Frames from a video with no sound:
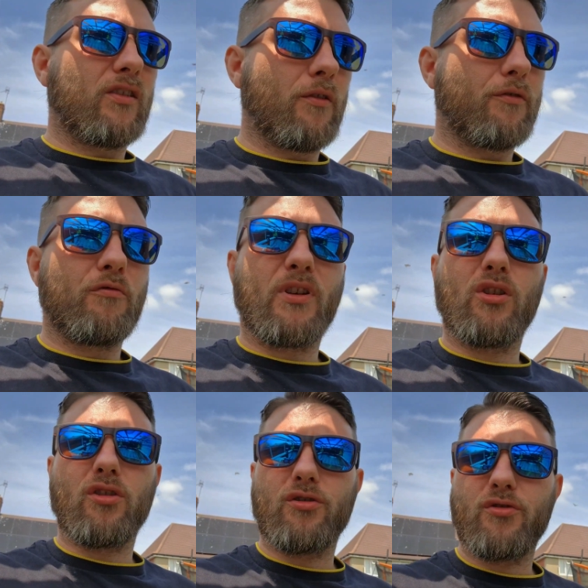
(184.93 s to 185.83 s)
I've gone through my
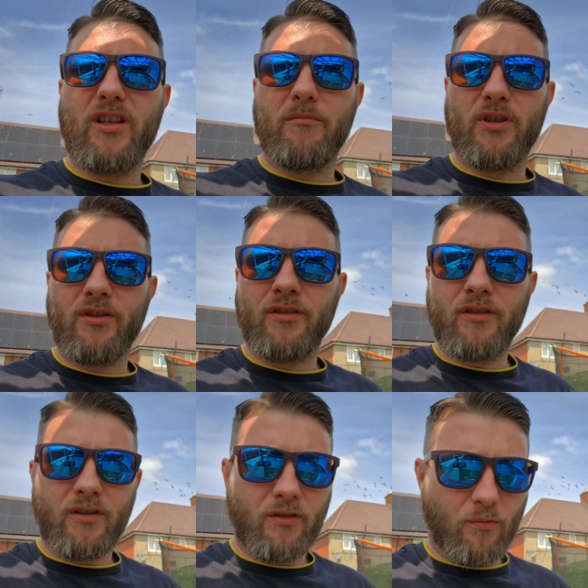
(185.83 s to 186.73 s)
course of treatment
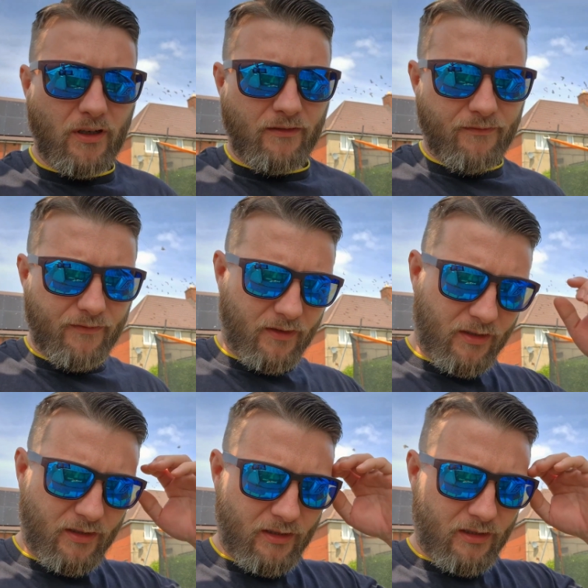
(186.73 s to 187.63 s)
with
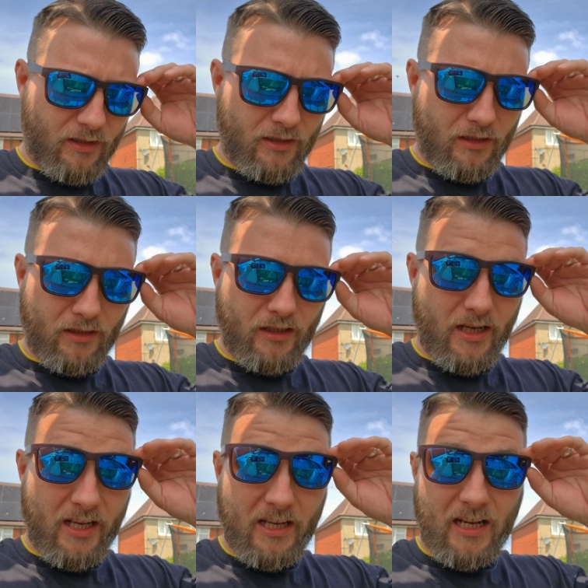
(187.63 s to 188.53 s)

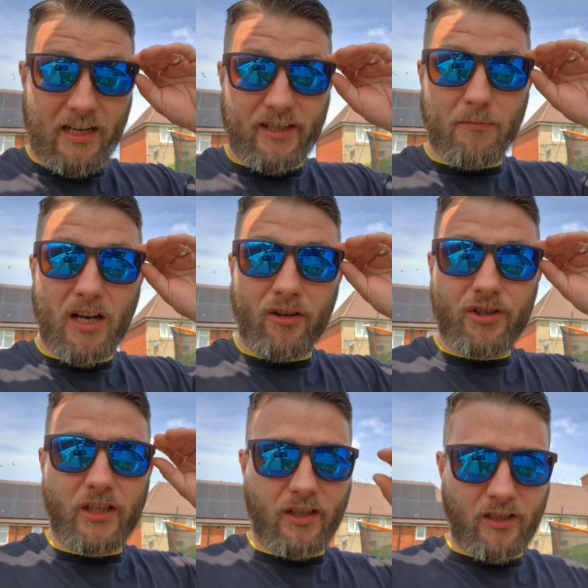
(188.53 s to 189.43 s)
the
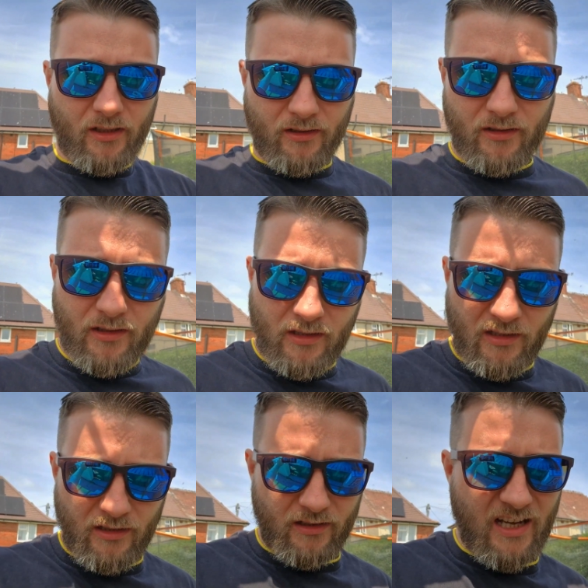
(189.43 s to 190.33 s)
antibiotic
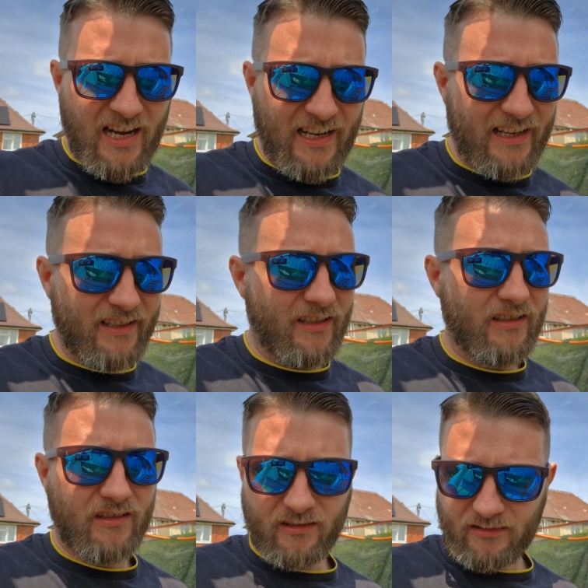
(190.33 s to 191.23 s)
that I had,
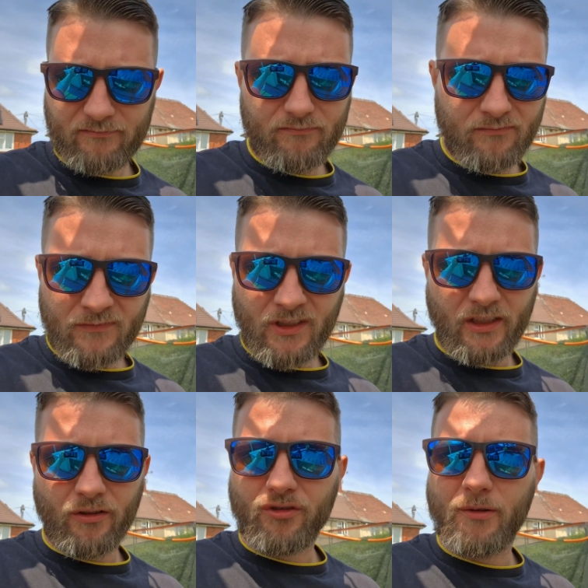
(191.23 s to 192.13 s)

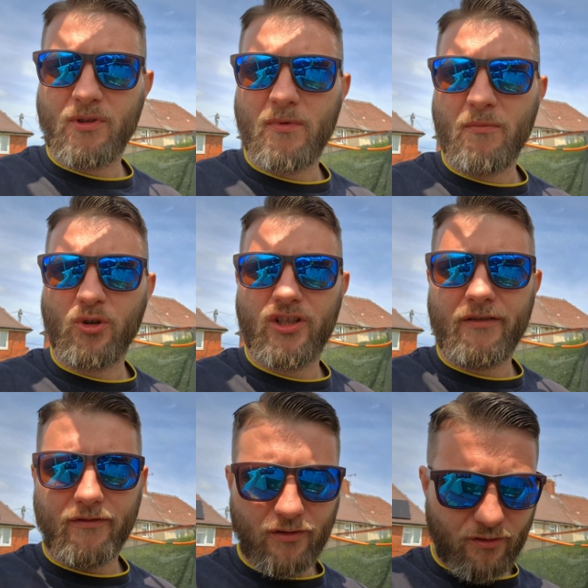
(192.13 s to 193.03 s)
and don't seem to be much
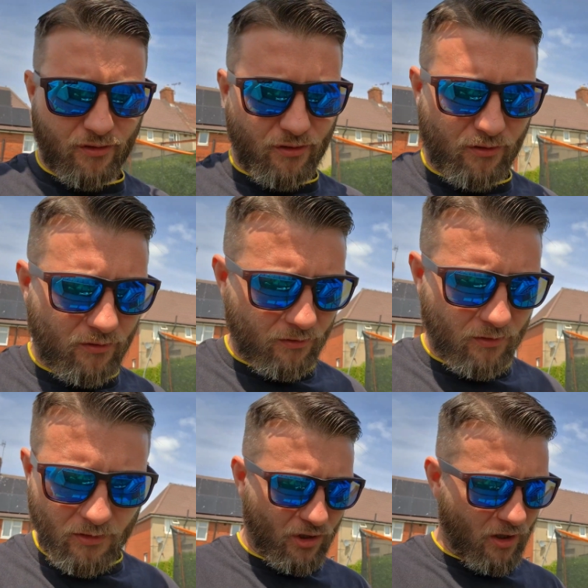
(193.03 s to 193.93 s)
difference.
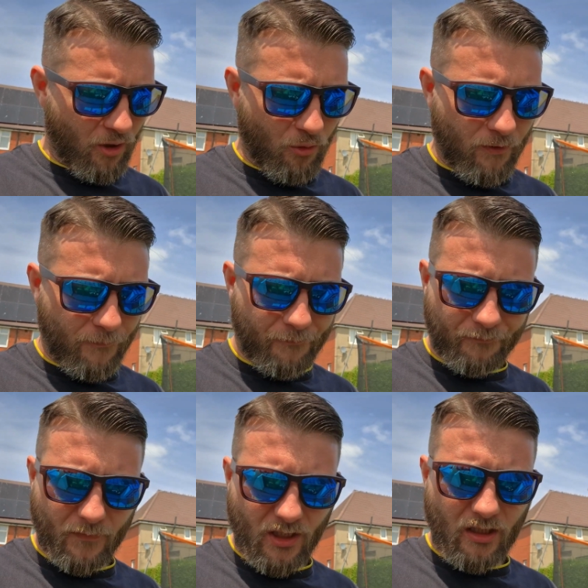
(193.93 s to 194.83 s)
So
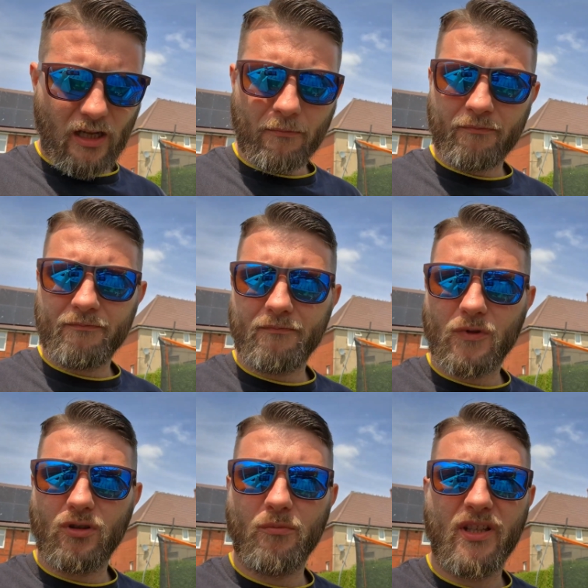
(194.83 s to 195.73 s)
I'm
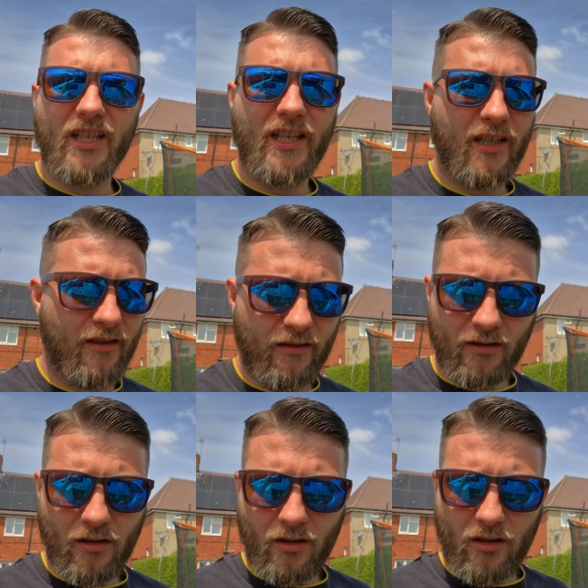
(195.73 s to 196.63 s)
going to be giving
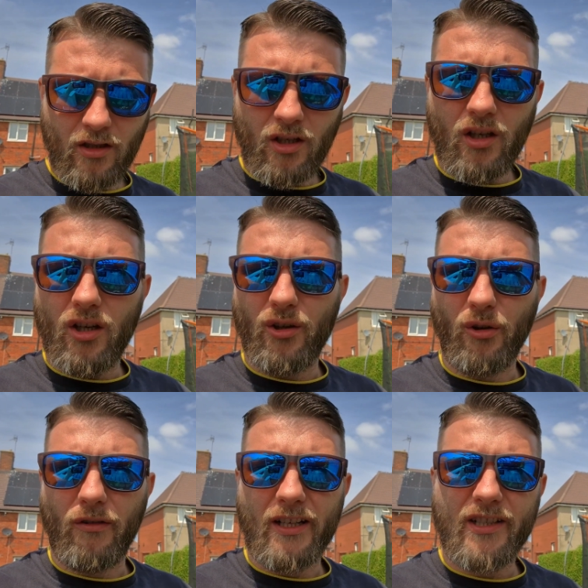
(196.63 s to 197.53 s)

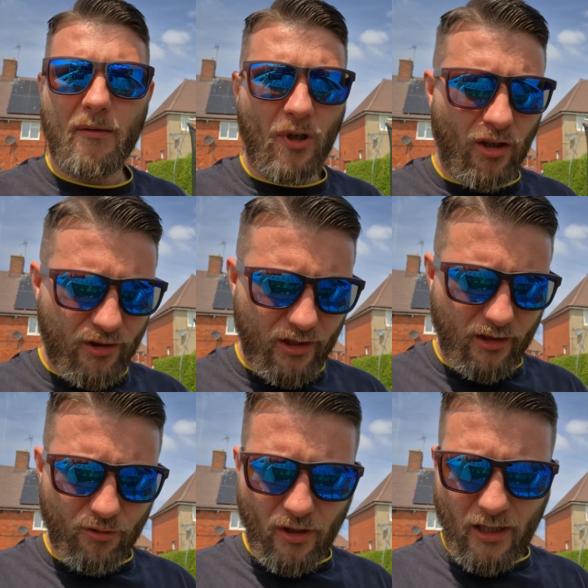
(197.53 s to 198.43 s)
another
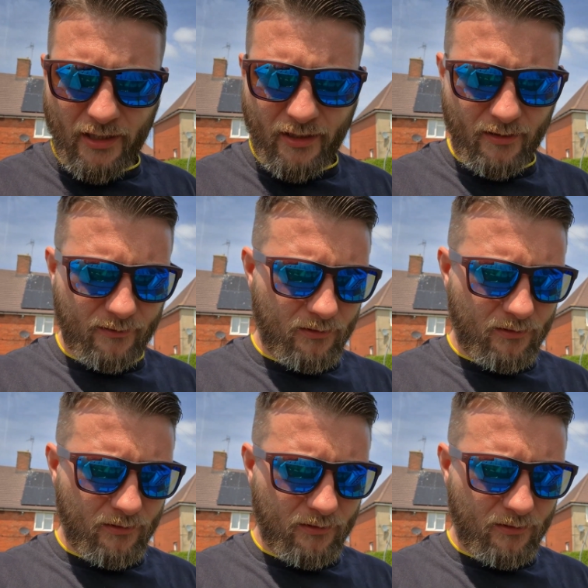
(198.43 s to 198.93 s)
antibiotic a try.